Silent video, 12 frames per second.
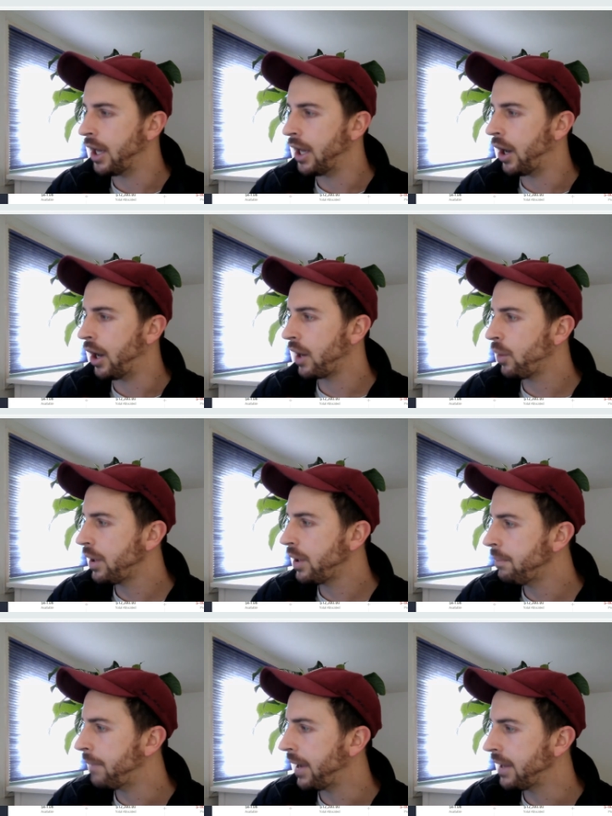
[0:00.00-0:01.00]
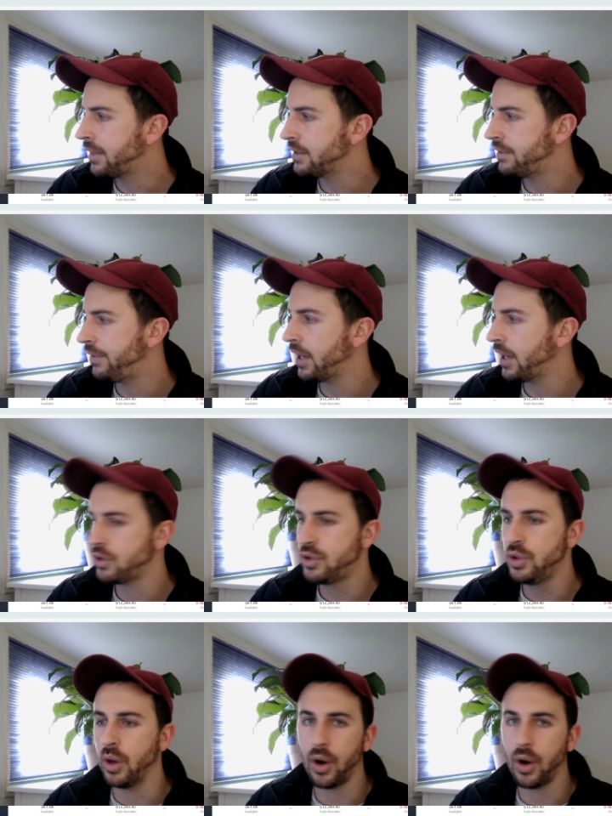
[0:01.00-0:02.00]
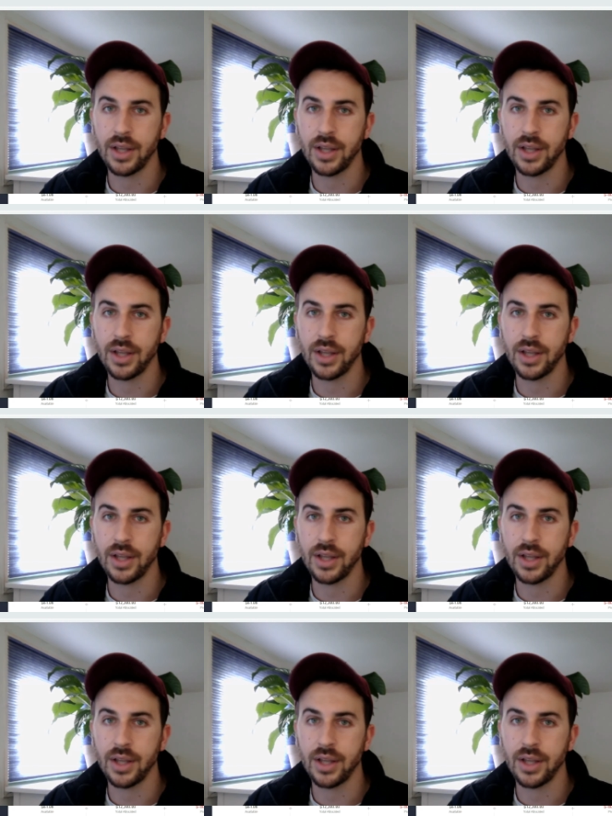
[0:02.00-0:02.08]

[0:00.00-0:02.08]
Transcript: Now, I don't want to make this video too long.